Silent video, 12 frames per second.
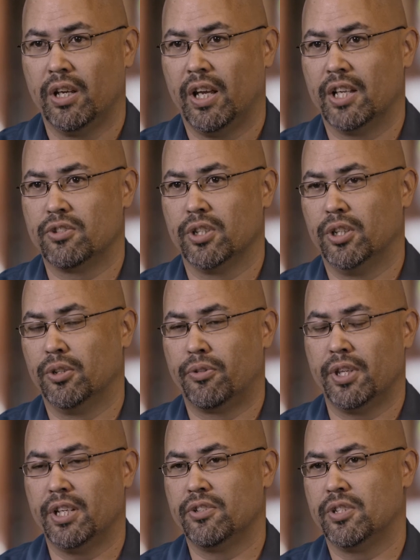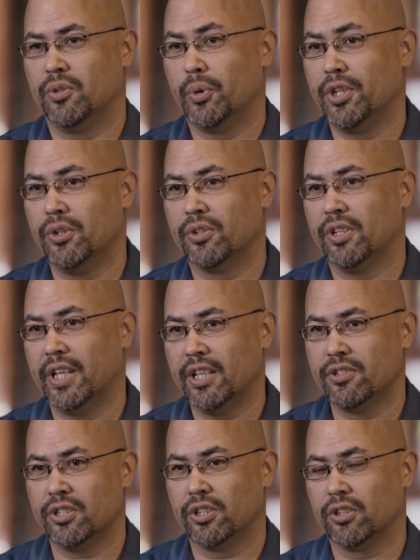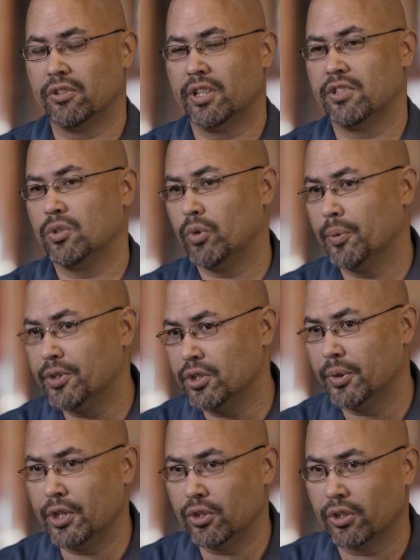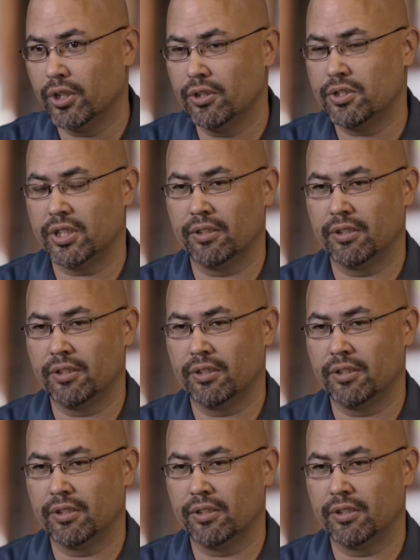And so things that we do at the data center, things that we would do in your hosting